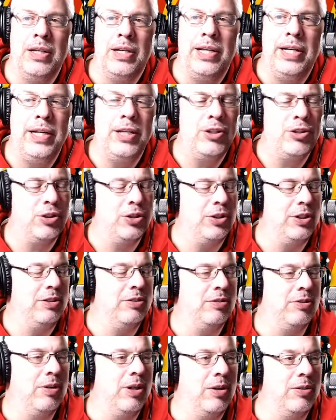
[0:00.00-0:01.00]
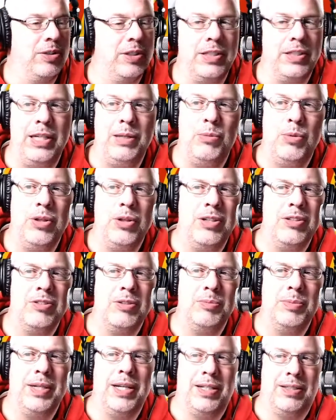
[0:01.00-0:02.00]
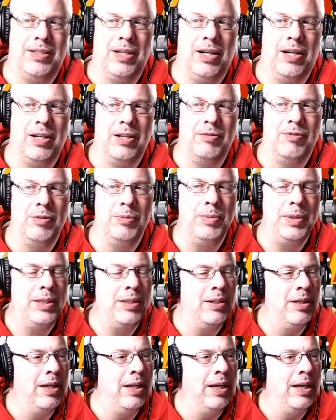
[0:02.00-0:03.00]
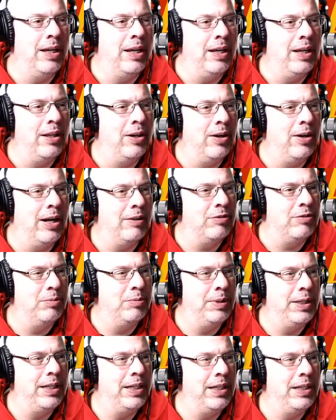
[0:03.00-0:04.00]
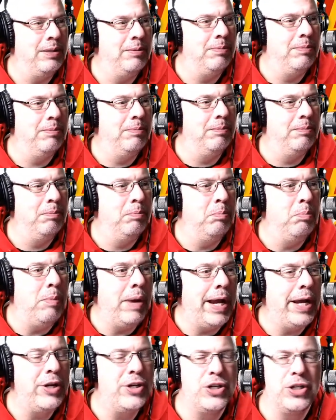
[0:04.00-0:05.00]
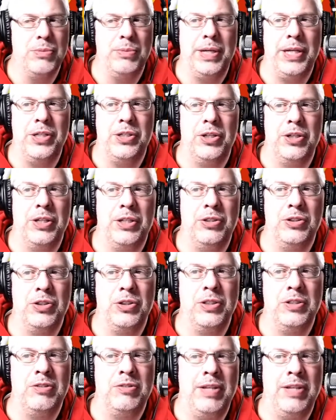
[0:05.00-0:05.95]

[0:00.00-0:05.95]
Injuries around the team. Well, there hasn't been a ton of them, and there hasn't been any major injuries.